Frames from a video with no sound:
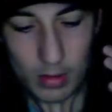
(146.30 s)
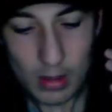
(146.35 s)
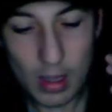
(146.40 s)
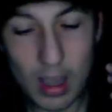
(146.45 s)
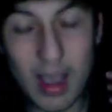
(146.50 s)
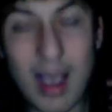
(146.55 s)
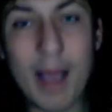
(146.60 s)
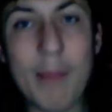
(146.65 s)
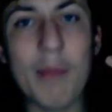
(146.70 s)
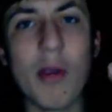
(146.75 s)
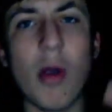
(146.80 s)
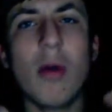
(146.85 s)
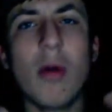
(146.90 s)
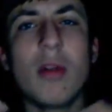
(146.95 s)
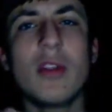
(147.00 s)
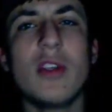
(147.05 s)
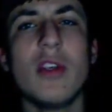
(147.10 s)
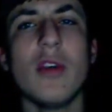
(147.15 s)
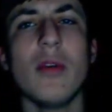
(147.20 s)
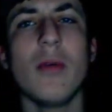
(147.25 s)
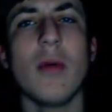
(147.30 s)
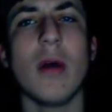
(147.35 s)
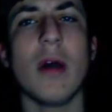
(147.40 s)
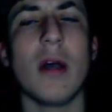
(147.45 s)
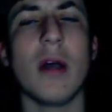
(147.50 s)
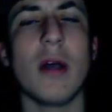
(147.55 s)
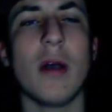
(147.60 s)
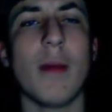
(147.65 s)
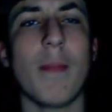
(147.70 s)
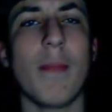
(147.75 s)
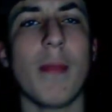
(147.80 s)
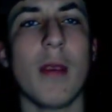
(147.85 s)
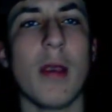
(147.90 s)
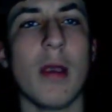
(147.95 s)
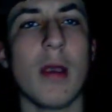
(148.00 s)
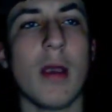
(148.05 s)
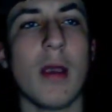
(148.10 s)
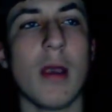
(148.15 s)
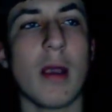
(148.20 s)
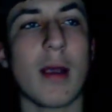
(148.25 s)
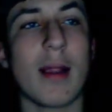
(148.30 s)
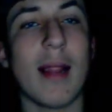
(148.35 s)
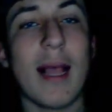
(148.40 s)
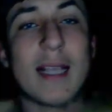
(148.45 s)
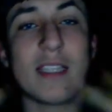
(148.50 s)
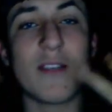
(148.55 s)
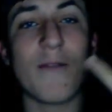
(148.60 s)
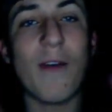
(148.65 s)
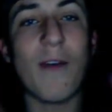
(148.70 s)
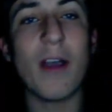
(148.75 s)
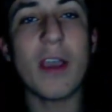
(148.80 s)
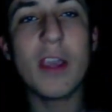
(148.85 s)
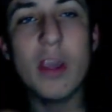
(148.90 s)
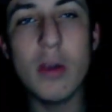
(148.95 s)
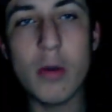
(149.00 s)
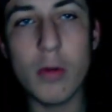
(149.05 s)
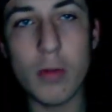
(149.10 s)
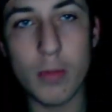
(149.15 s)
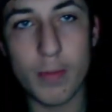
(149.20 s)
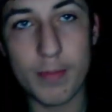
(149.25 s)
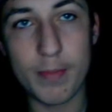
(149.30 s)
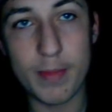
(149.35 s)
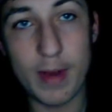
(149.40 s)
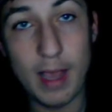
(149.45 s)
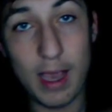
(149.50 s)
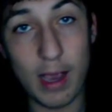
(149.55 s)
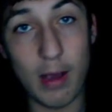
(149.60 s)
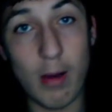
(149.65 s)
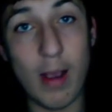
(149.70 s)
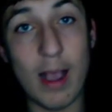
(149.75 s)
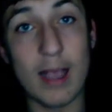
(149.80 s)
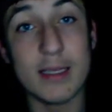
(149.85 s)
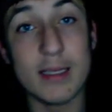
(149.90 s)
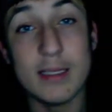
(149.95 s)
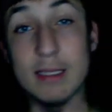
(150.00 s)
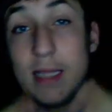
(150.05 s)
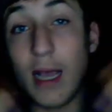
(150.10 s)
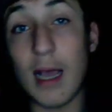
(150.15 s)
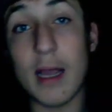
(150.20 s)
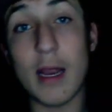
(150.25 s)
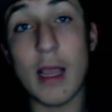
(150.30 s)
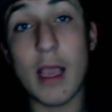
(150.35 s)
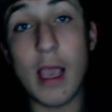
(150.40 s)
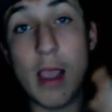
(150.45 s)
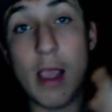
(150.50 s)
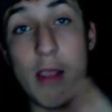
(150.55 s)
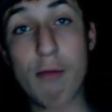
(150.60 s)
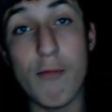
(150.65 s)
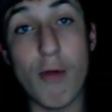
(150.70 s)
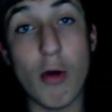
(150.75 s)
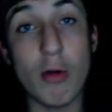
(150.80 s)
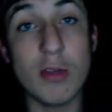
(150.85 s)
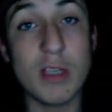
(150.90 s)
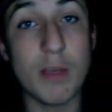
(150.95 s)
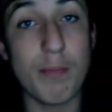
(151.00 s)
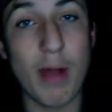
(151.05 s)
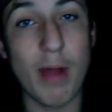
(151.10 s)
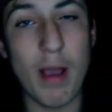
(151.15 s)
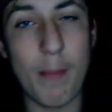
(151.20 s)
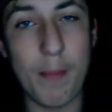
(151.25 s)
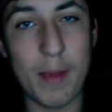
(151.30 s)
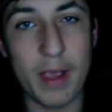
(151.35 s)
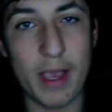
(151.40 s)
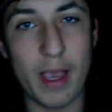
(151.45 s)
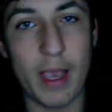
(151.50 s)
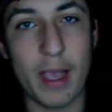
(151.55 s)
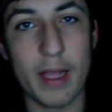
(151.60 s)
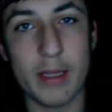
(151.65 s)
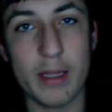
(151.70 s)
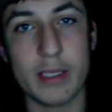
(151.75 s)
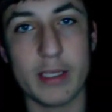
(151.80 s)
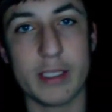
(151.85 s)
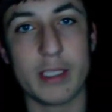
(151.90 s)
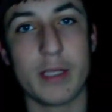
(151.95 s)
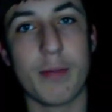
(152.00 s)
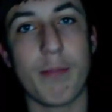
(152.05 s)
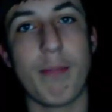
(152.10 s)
I'm going to classify you now as not a rosy propagandist,